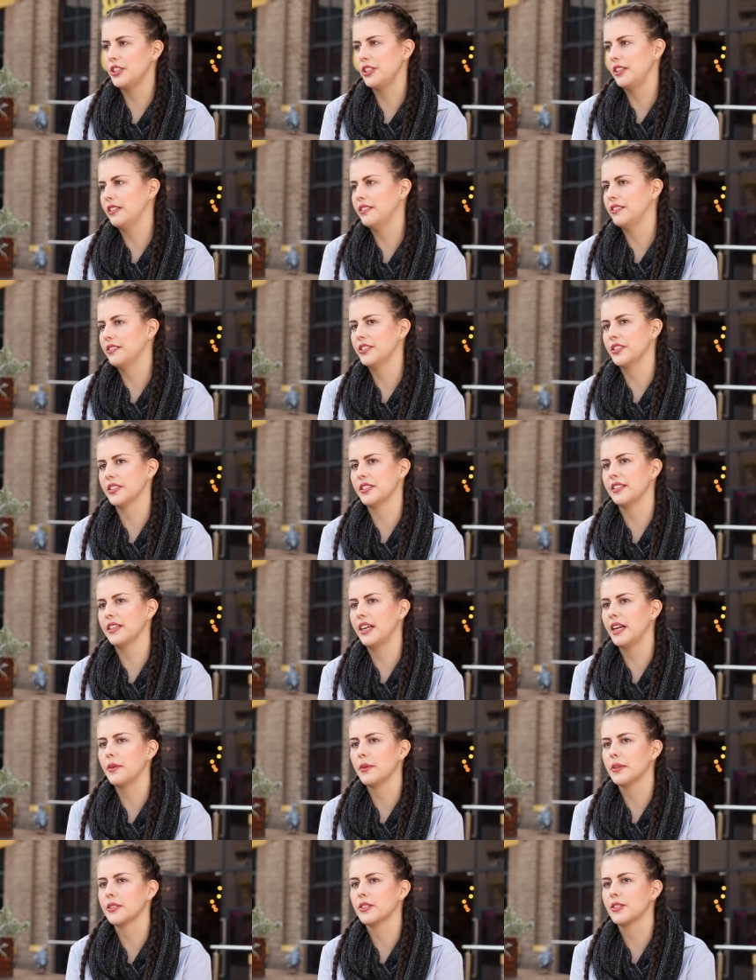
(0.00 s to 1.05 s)
she just
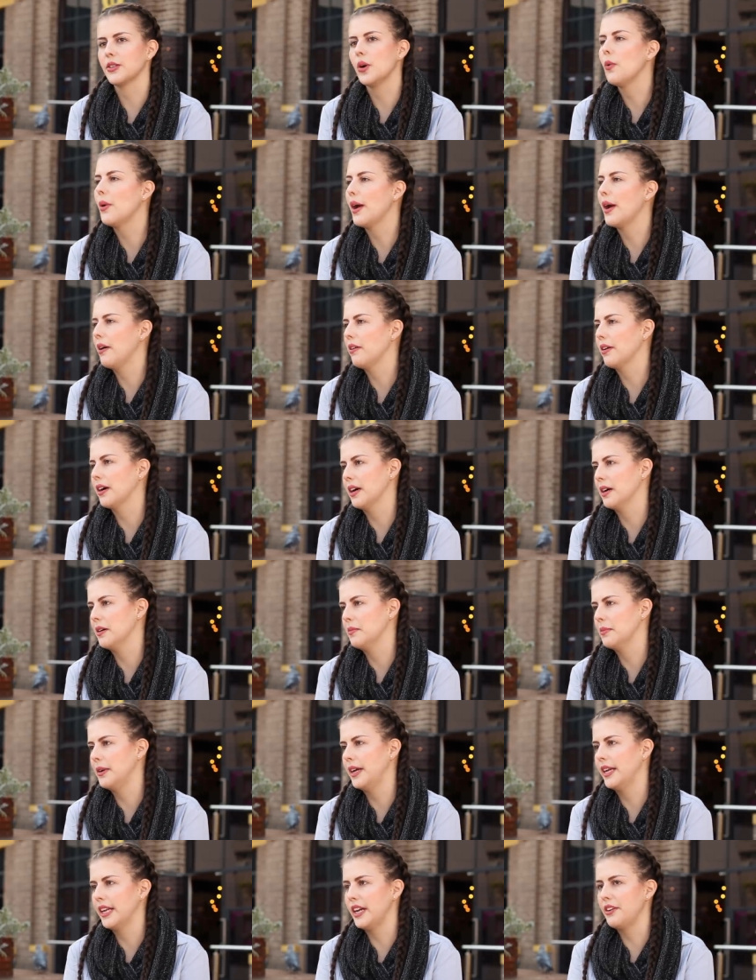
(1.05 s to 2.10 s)
like was so welcome
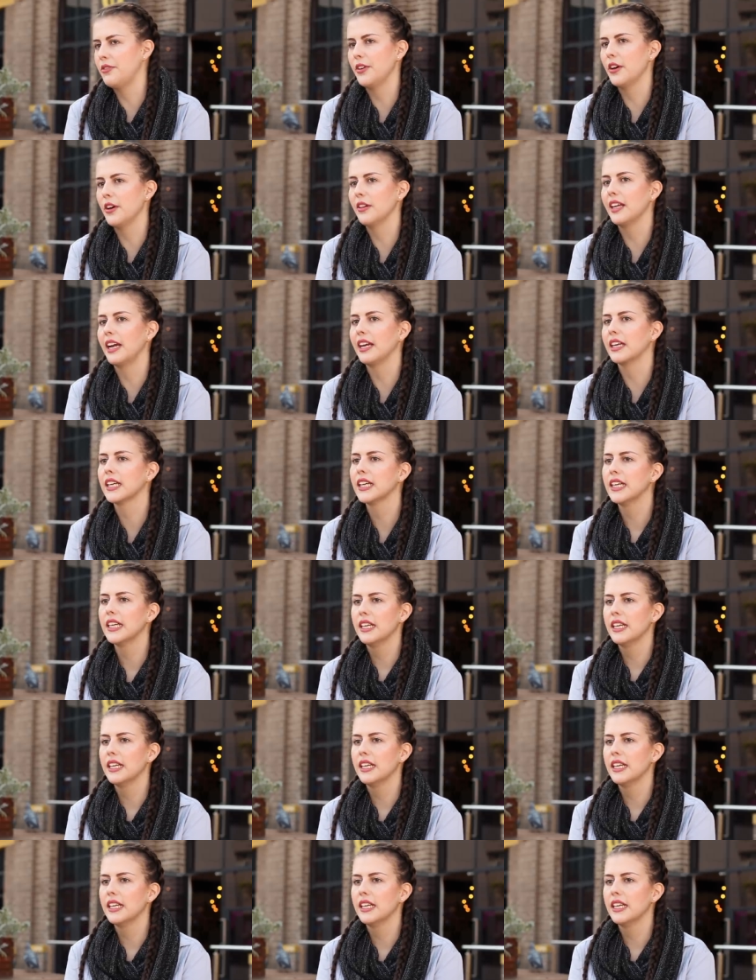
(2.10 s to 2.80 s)
and I felt like